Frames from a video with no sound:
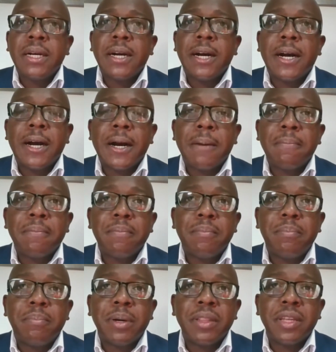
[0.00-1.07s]

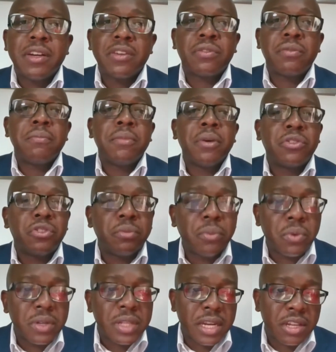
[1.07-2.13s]
But there's much
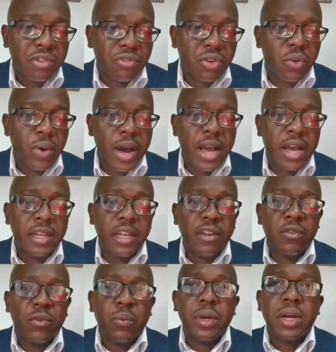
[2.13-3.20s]
more that is required
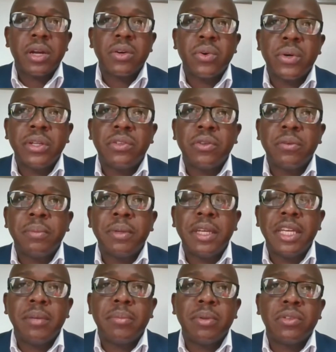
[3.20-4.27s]
if we are going to
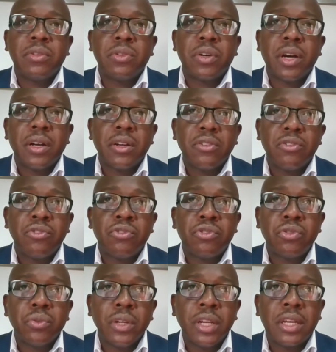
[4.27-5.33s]
be able to
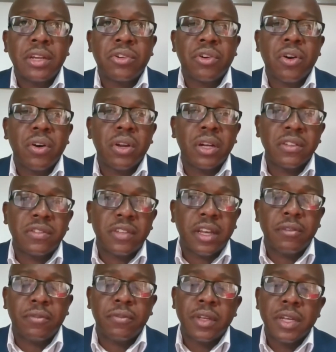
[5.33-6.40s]
truly call
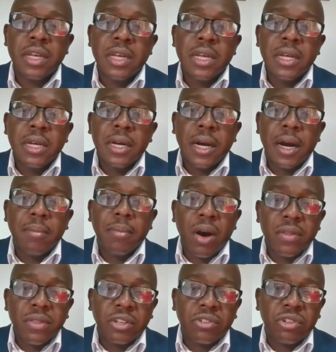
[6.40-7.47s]
ourselves
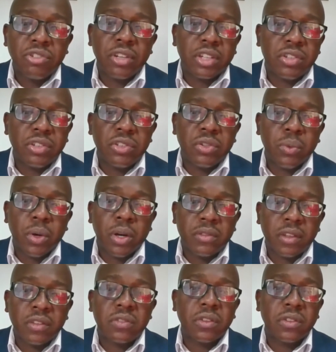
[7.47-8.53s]
on the trajectory
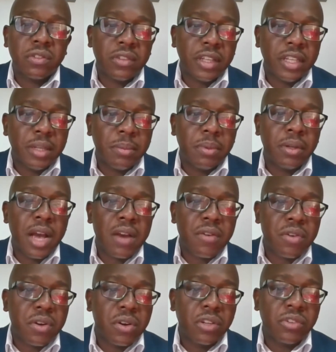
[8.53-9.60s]
towards a sustainable
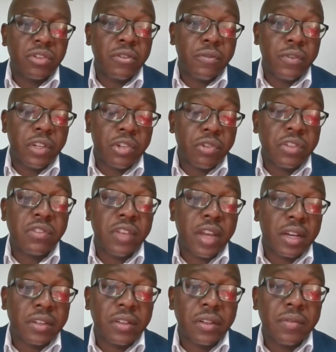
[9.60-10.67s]
agriculture and fisheries
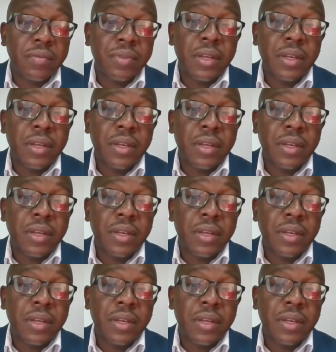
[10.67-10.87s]
sector.